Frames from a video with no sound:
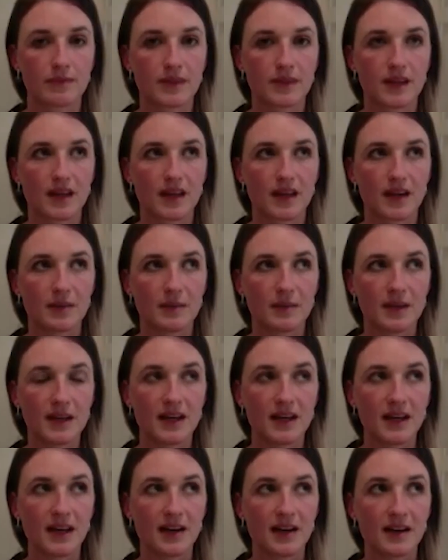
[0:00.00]
I
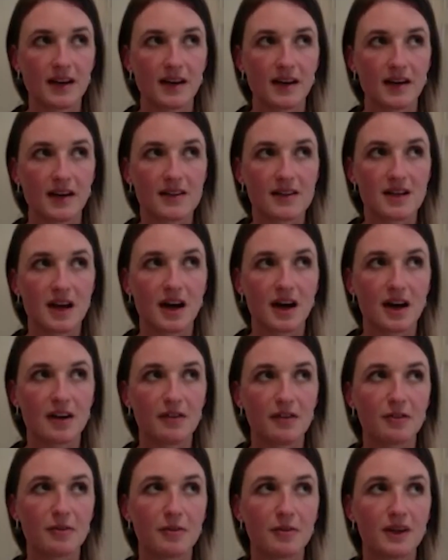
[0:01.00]
mean, it's hard
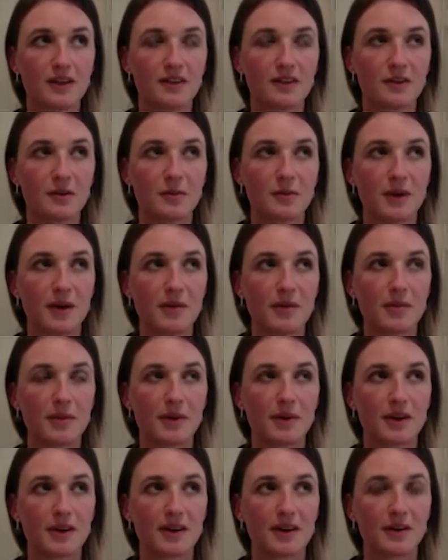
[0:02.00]
for me to remember
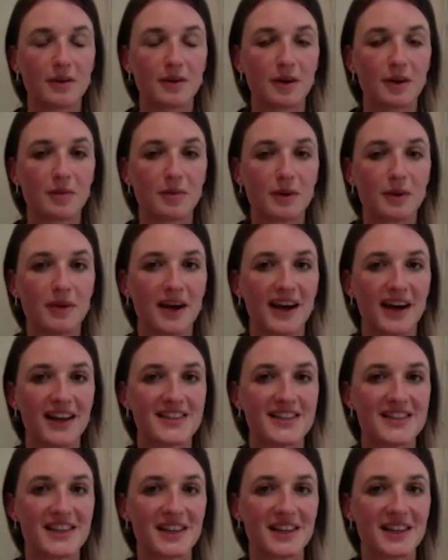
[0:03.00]
what my
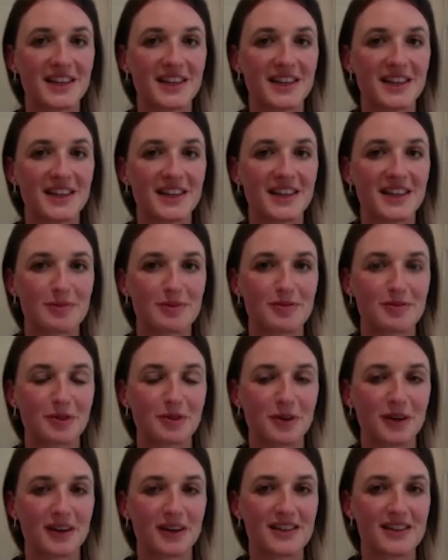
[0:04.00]
mindset was
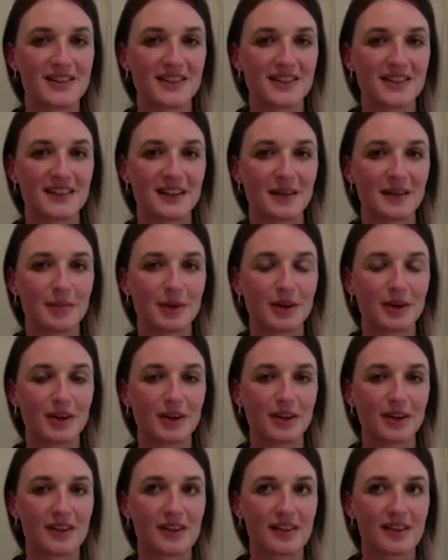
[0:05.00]
before inner city,
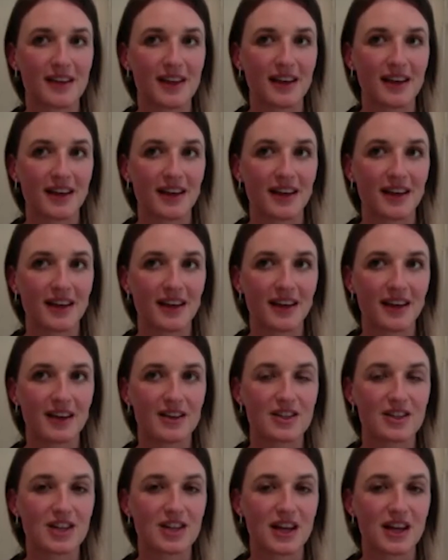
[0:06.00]
because it
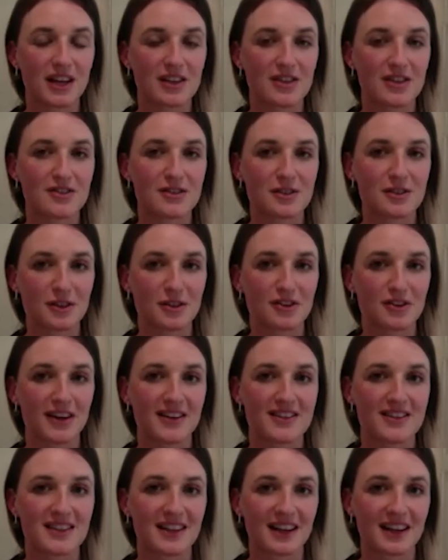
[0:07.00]
changed so
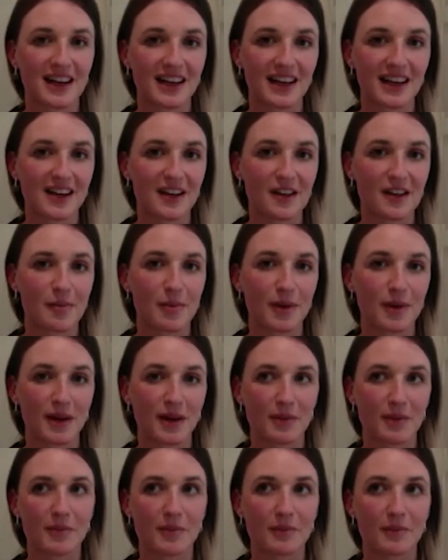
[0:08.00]
drastically, and it's
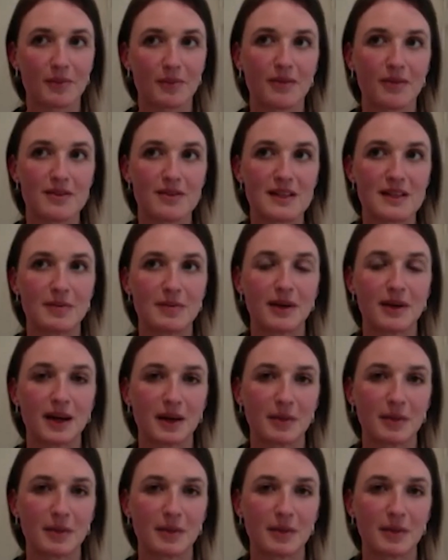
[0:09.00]
obviously become a